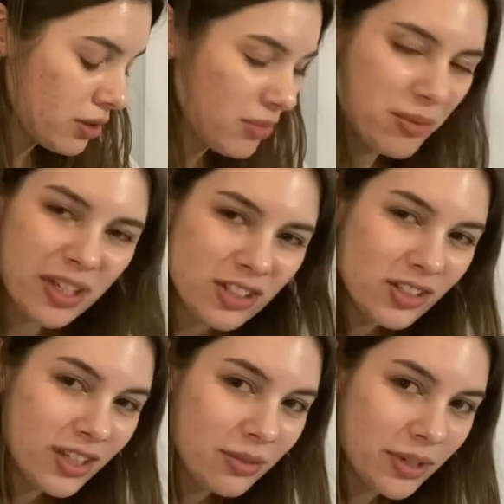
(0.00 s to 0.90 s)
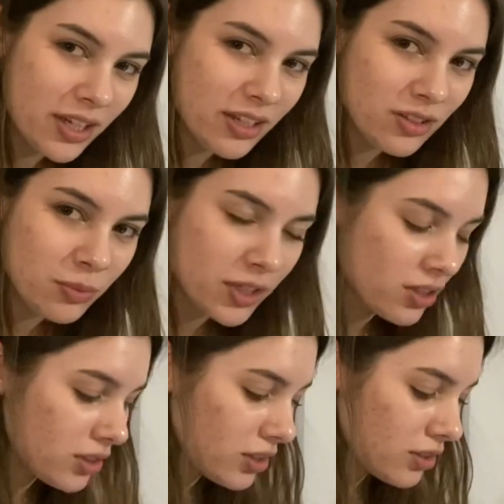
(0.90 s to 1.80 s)
Maybe I should anyway and just work
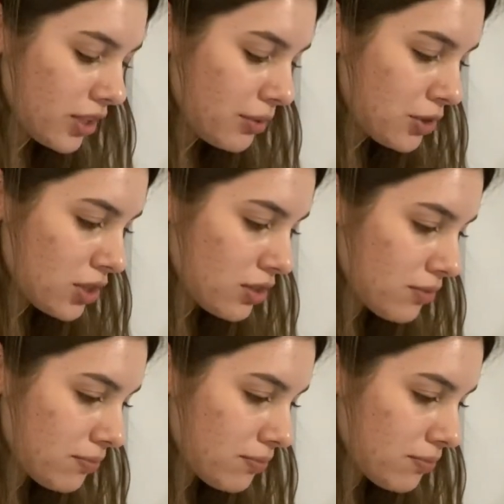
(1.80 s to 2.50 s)
on languages.